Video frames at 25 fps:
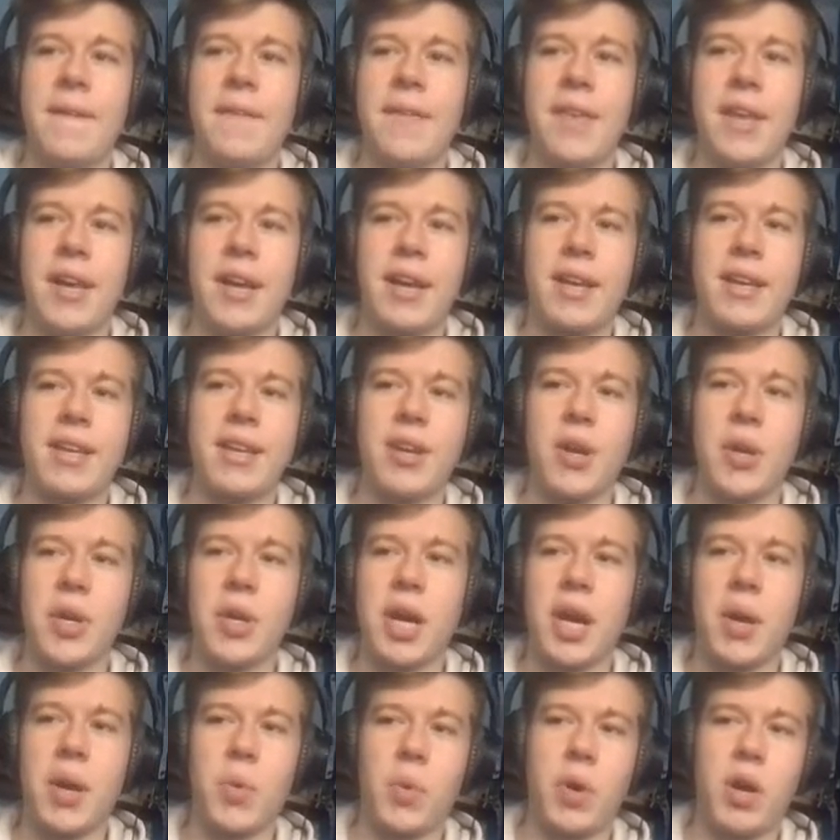you
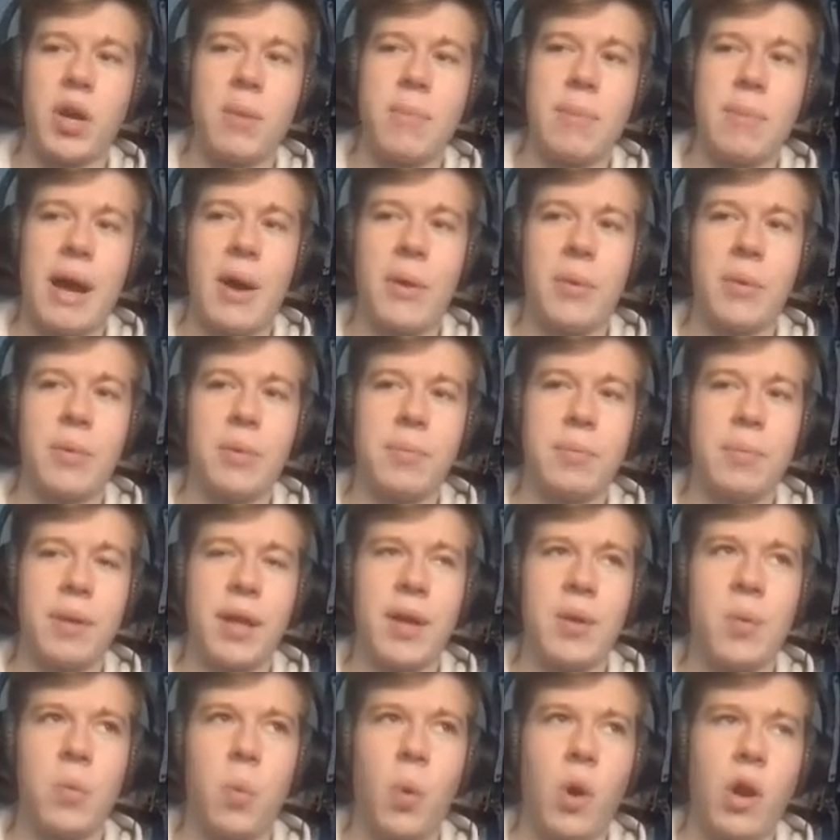got to worry about
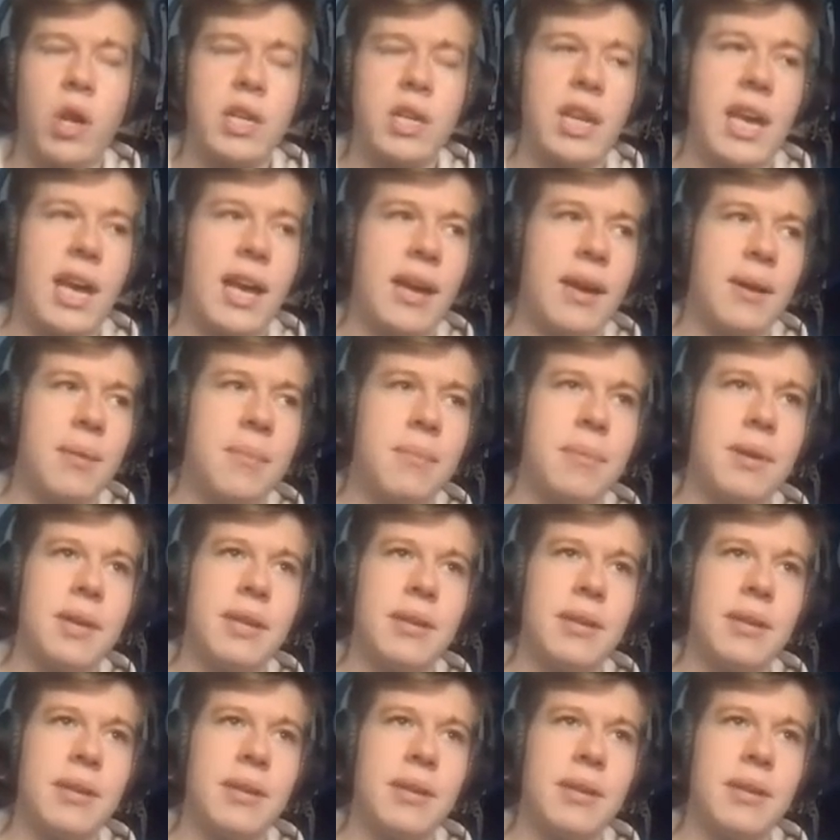playing one game